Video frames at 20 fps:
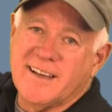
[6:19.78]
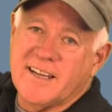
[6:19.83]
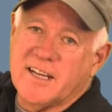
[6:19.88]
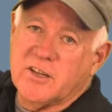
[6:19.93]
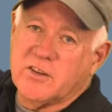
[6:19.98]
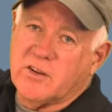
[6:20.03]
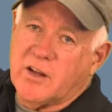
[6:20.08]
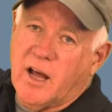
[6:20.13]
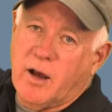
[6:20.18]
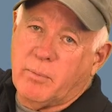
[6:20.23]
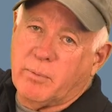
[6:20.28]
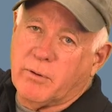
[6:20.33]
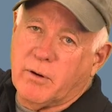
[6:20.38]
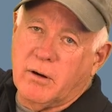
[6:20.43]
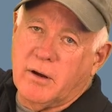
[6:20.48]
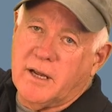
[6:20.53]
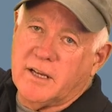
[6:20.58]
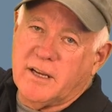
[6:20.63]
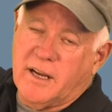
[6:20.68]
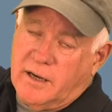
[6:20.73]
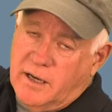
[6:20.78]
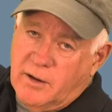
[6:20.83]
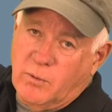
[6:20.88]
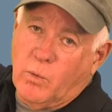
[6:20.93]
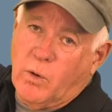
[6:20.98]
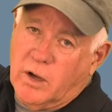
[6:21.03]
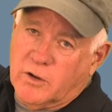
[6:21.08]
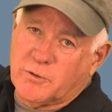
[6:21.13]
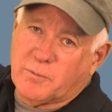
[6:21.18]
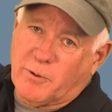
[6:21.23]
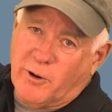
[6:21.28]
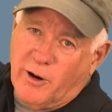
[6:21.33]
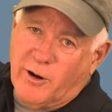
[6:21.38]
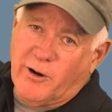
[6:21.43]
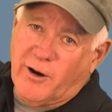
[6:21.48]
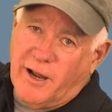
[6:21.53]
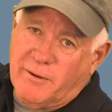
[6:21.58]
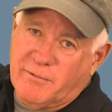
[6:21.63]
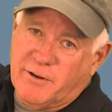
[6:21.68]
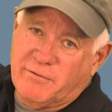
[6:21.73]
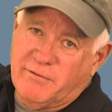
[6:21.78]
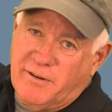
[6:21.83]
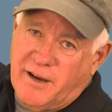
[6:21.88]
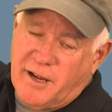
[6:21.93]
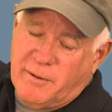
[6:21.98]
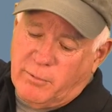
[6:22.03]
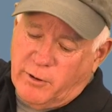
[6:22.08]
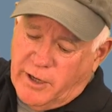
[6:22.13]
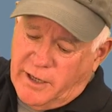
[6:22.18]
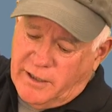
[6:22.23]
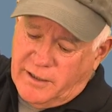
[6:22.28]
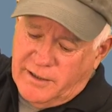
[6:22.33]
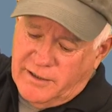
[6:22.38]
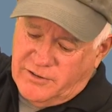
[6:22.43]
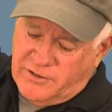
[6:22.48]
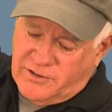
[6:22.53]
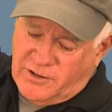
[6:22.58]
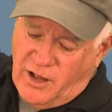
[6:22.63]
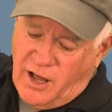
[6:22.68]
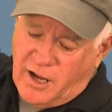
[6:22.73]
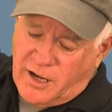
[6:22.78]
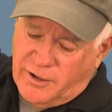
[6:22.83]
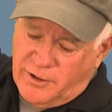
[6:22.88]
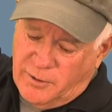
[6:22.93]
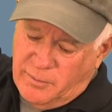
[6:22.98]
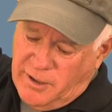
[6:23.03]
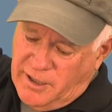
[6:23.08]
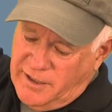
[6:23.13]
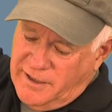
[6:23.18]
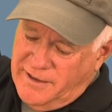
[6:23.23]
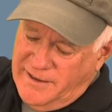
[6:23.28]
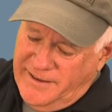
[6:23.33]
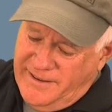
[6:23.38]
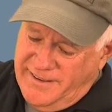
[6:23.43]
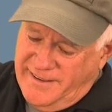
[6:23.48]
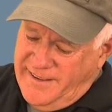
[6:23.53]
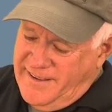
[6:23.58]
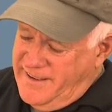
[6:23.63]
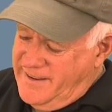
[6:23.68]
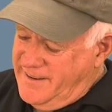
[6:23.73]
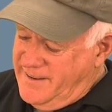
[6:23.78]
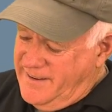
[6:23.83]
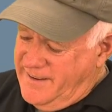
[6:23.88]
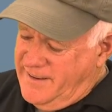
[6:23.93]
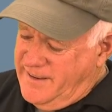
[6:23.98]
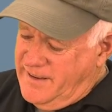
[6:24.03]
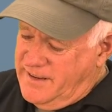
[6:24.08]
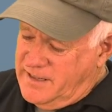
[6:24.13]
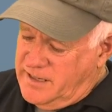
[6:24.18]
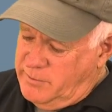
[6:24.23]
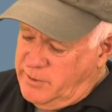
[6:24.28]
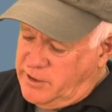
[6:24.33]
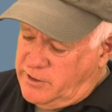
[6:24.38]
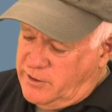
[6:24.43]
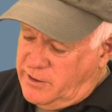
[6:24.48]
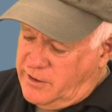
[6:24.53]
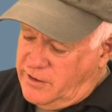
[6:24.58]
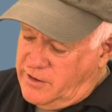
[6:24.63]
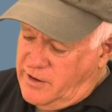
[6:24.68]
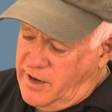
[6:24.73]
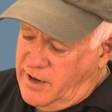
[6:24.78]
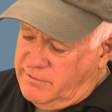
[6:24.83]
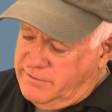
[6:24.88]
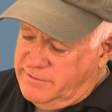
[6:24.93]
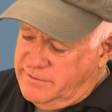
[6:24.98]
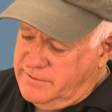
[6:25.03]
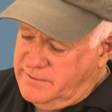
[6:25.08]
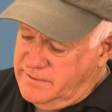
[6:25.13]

it's now pro- it, it was programmed to vibrate. It's talking to me. Let me turn it off.